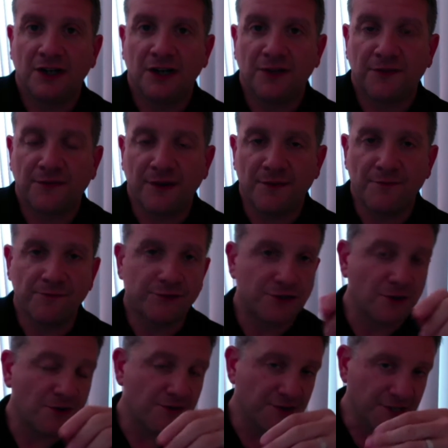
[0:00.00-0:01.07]
uh, from
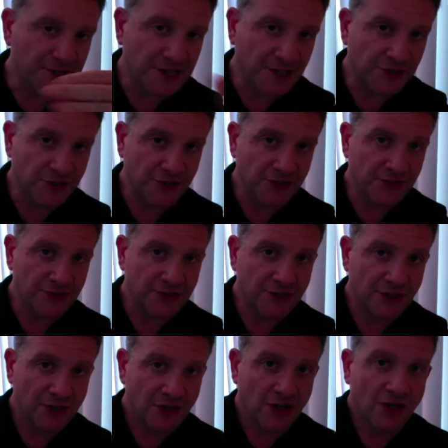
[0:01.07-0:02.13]
certain
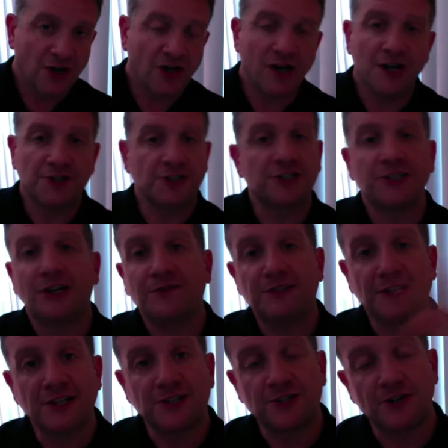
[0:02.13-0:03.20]
deductions, cause yourself to
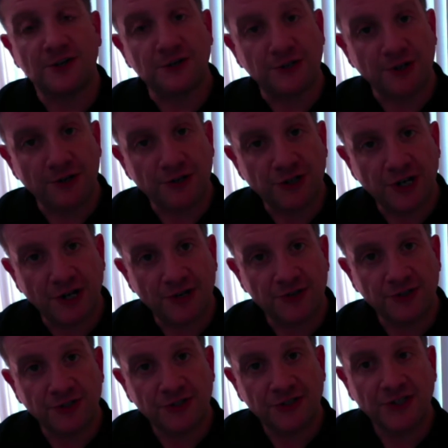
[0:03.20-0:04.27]
get certain
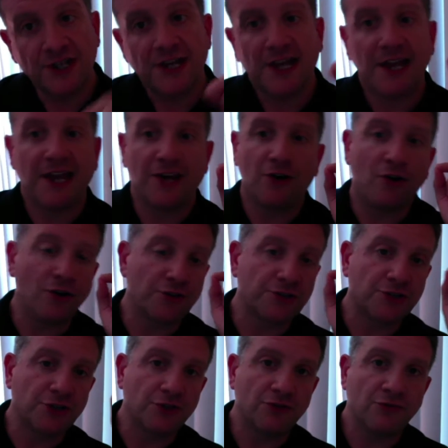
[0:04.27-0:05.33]
surcharges, and
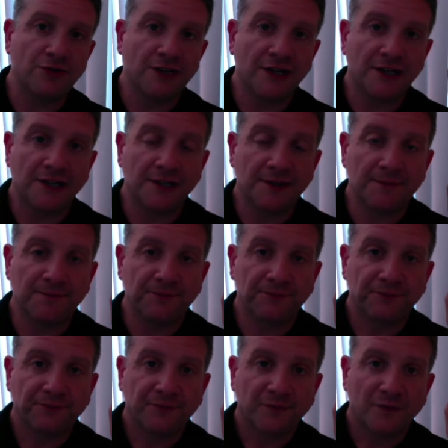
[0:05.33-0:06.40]
also um,
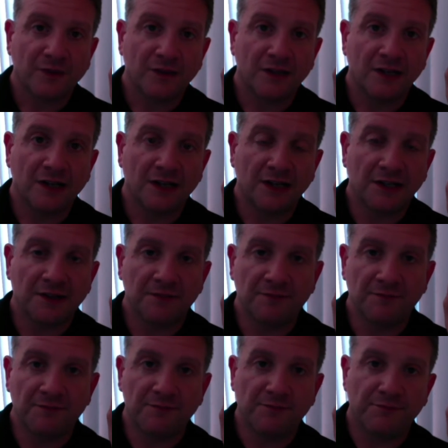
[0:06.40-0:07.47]

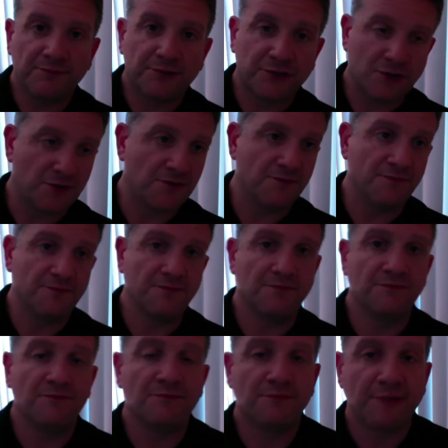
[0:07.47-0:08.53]
um,
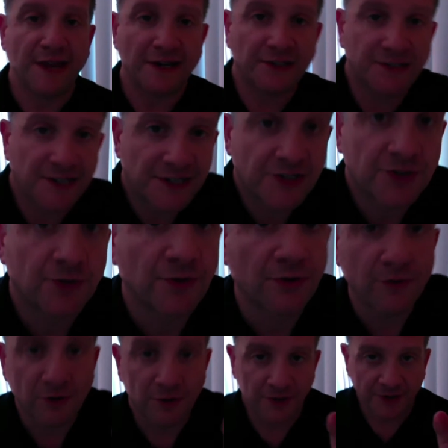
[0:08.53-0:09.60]
certain penalties or,
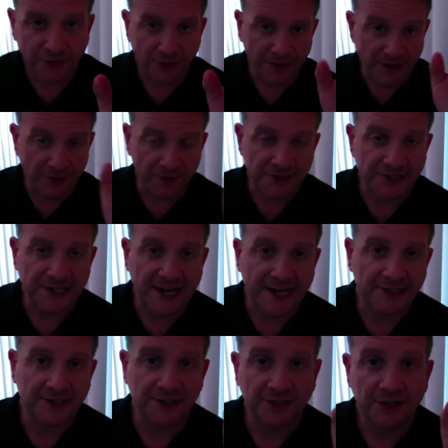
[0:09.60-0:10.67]
or, or increased
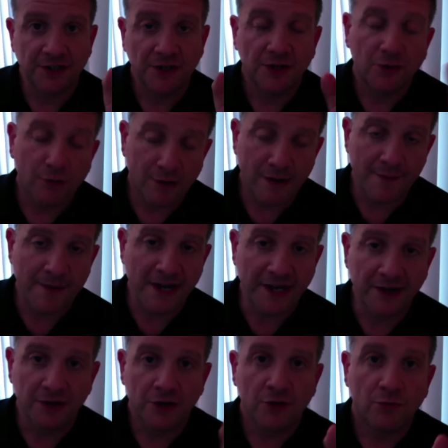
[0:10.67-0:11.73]
taxes. What do I mean?
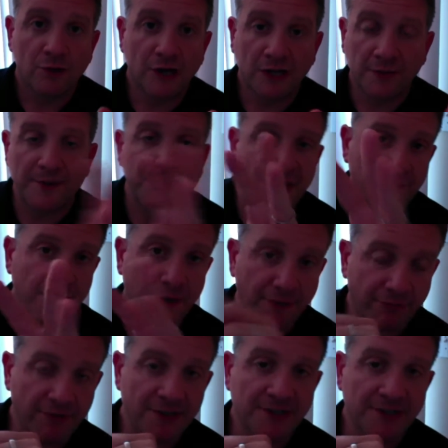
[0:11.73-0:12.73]
Well, let me give you three